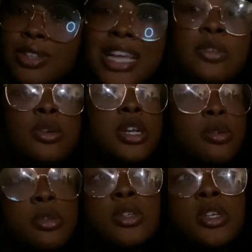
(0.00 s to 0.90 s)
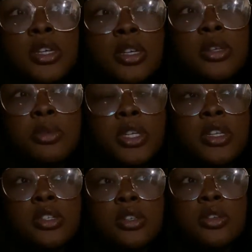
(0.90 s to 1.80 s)
That's what I want to get. I want to
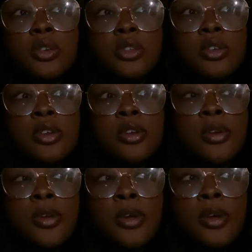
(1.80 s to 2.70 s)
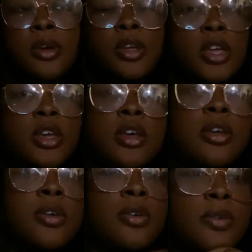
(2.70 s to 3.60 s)
get a tier.
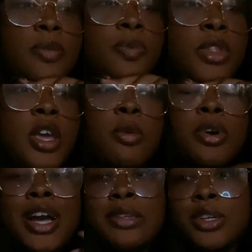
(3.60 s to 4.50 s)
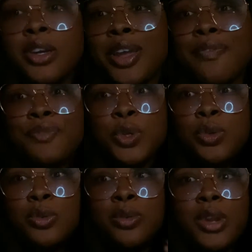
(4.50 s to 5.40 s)
Yeah. Well, guys, we're going to go get
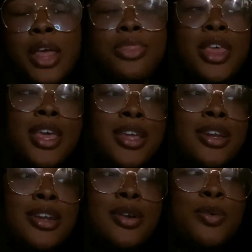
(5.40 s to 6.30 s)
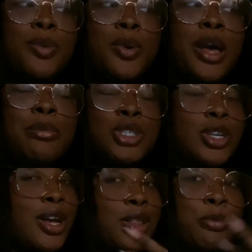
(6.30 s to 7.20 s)
food. And then I'm going to show
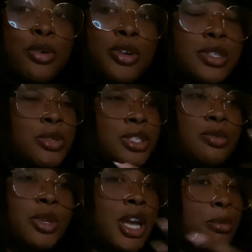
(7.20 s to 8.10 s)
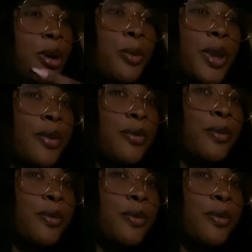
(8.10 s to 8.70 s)
y'all the boards we come up with.